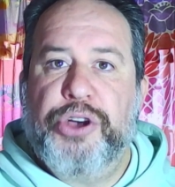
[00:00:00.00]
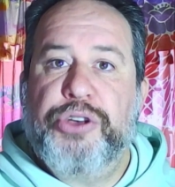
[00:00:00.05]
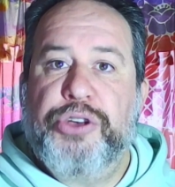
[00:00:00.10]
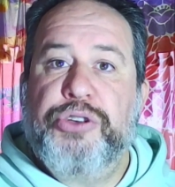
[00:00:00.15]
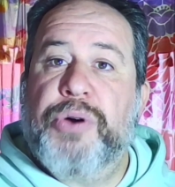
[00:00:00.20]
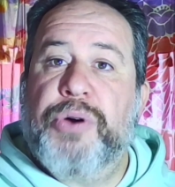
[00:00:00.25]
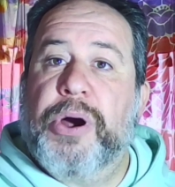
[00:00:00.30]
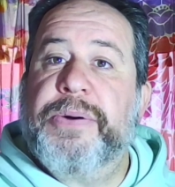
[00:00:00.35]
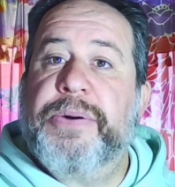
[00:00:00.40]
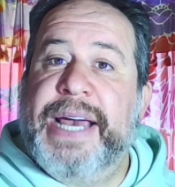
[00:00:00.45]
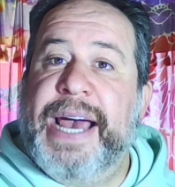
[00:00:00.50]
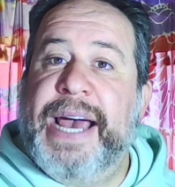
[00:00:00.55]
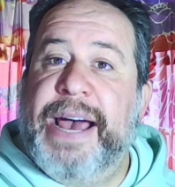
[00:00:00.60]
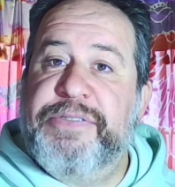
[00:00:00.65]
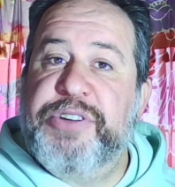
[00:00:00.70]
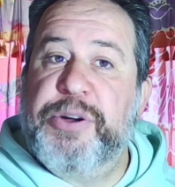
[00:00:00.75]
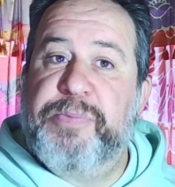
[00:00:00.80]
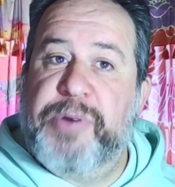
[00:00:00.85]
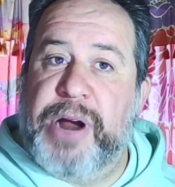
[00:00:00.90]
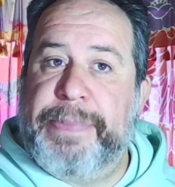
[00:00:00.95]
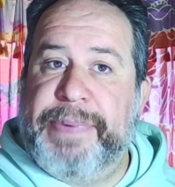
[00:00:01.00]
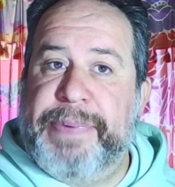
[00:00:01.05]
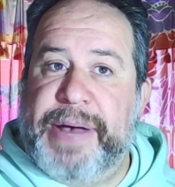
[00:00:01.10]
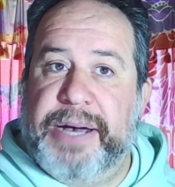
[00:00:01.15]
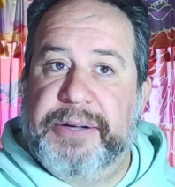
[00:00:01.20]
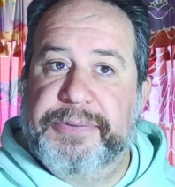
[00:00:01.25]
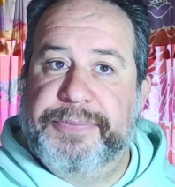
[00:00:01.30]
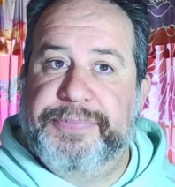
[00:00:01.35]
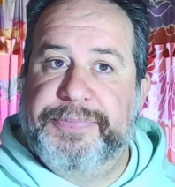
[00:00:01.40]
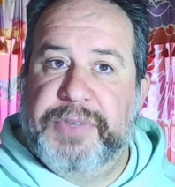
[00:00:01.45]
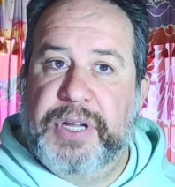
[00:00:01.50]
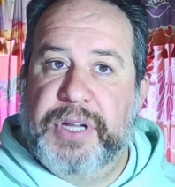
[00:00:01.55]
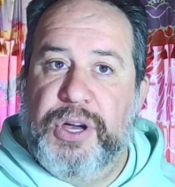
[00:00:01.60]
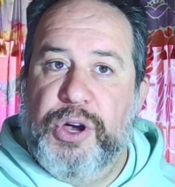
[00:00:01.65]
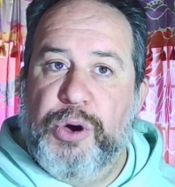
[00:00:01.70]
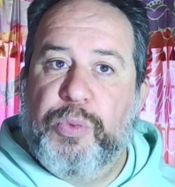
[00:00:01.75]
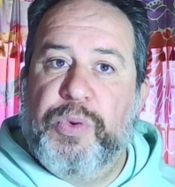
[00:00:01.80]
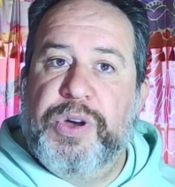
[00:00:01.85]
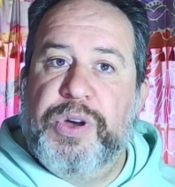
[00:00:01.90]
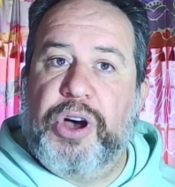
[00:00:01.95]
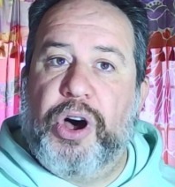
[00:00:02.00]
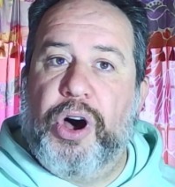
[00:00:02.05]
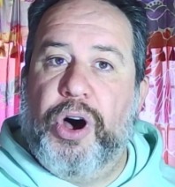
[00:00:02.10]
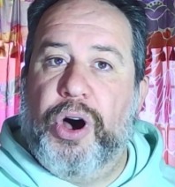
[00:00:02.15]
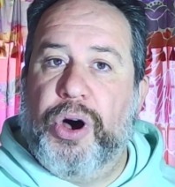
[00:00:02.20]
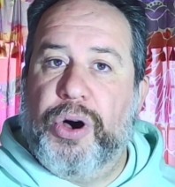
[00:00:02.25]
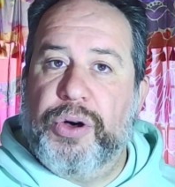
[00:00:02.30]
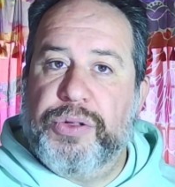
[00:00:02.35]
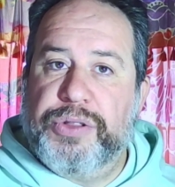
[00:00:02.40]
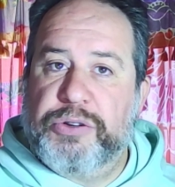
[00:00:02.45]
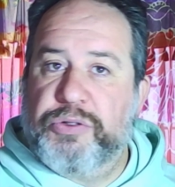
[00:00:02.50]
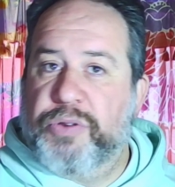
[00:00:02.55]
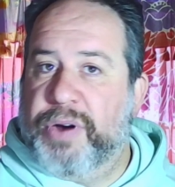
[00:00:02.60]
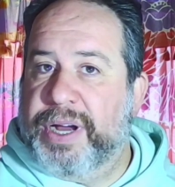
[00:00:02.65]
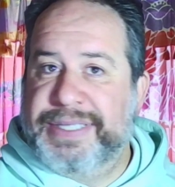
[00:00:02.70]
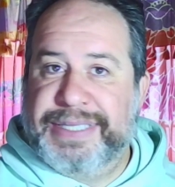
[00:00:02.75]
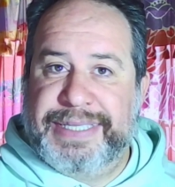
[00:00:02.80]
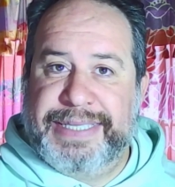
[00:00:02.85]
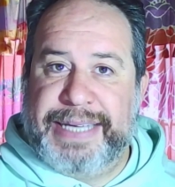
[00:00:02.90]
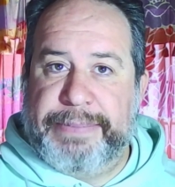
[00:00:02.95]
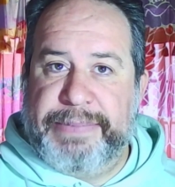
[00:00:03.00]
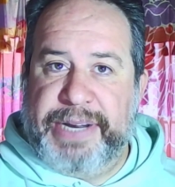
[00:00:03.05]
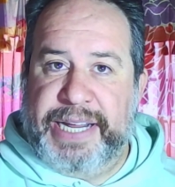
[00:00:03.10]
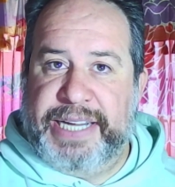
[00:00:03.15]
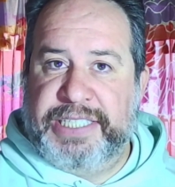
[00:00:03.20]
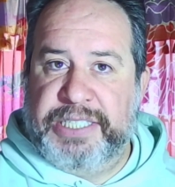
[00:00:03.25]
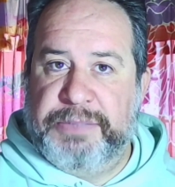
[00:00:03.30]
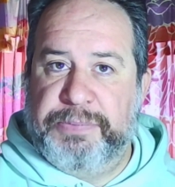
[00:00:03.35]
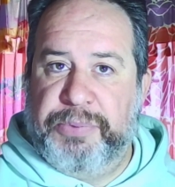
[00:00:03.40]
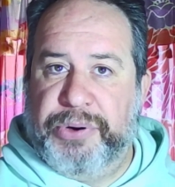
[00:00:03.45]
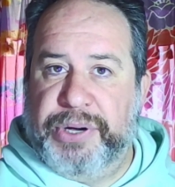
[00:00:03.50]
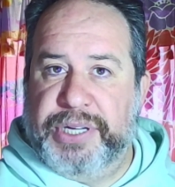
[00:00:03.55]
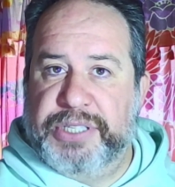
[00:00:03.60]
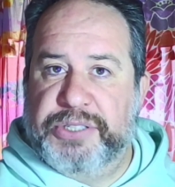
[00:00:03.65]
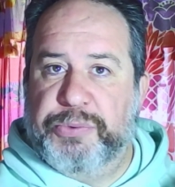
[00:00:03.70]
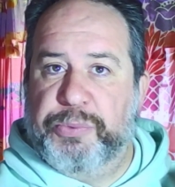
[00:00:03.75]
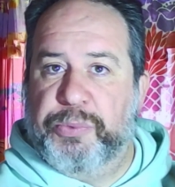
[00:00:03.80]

you already have your prep out with all the cross-examination points.